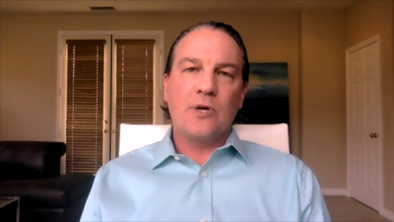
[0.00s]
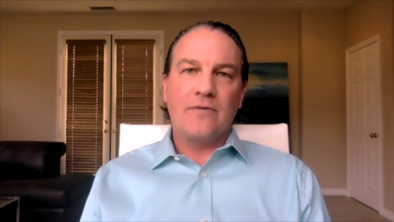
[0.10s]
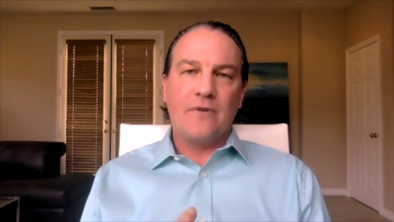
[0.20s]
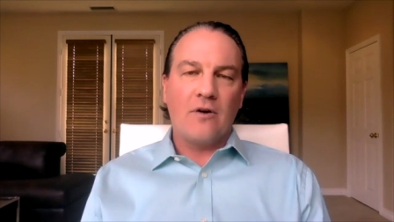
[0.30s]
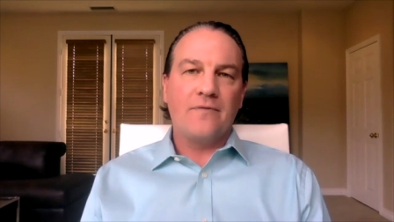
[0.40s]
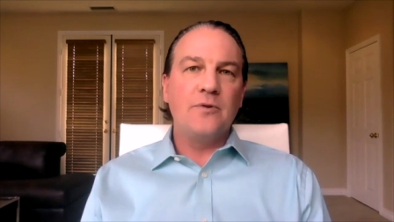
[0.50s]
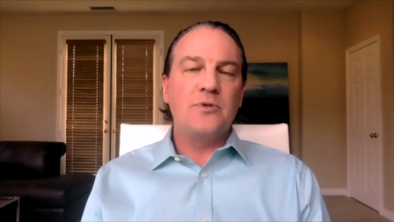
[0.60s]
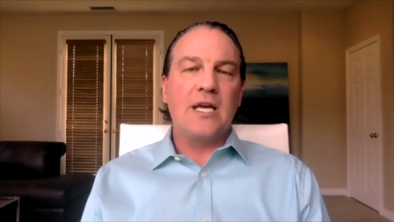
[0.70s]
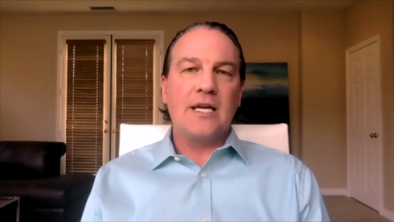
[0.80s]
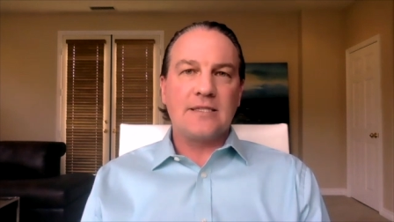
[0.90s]
one of our few
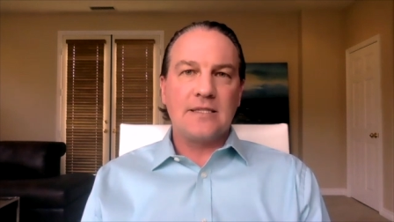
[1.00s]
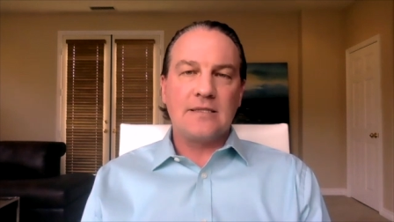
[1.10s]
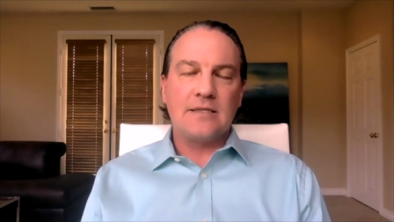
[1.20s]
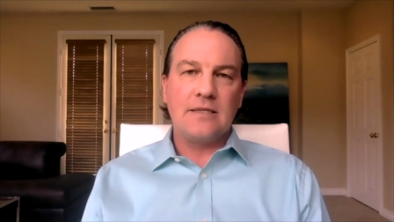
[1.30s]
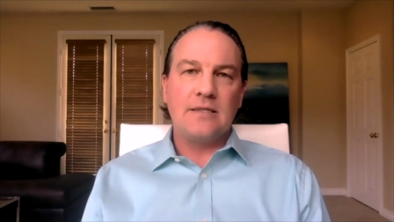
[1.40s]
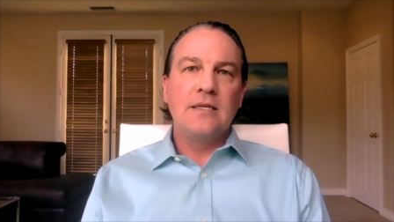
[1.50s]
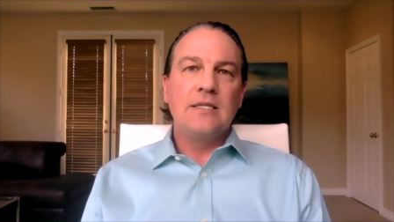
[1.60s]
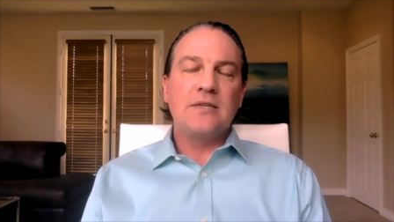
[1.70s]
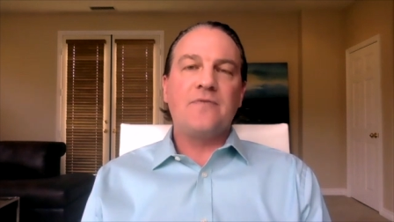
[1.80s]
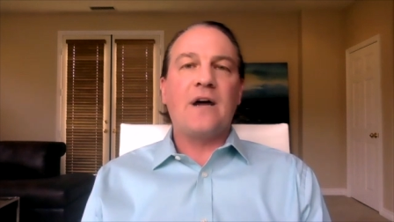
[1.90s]
chances to
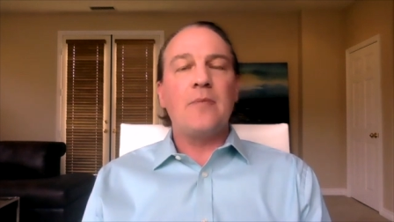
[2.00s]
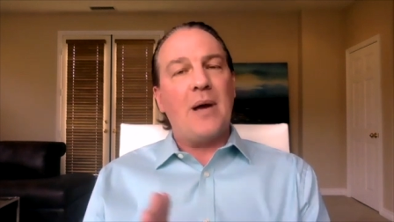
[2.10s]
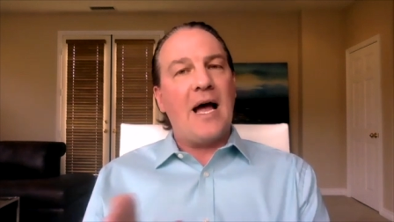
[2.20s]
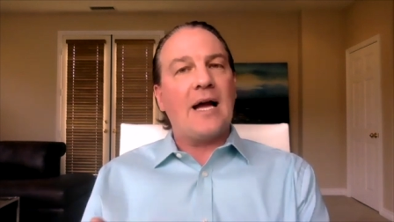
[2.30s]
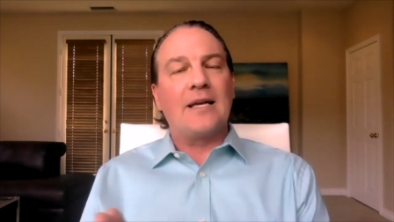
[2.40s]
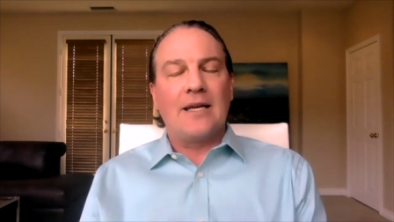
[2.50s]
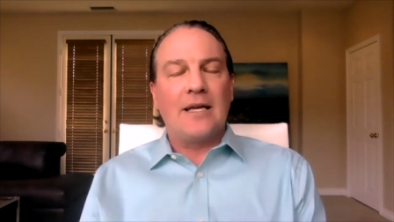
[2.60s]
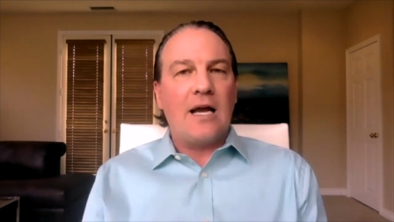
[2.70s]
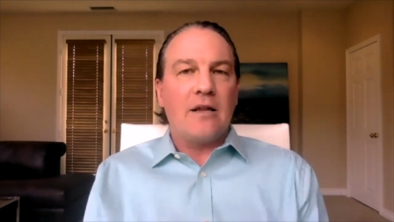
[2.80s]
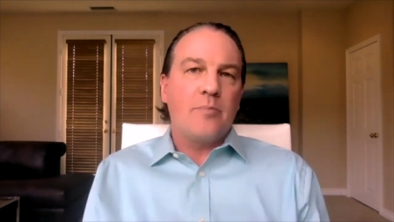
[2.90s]
to fight back and get
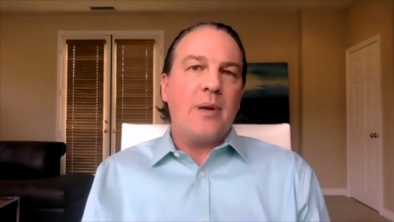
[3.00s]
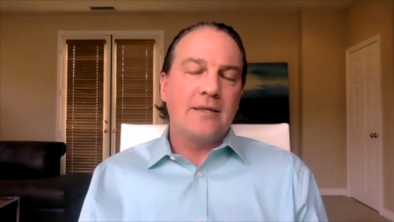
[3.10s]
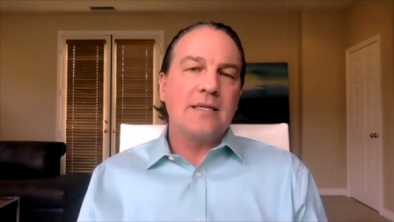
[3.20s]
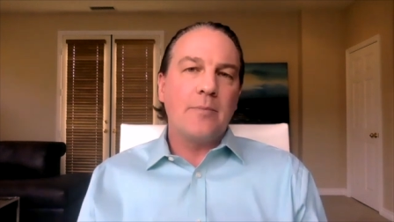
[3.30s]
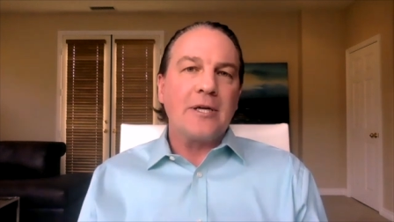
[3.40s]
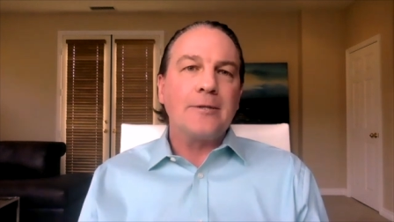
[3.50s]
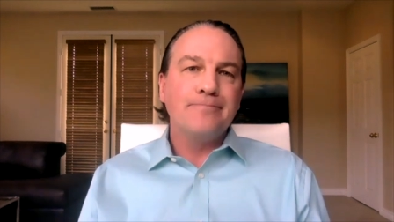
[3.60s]
out of the pandemic.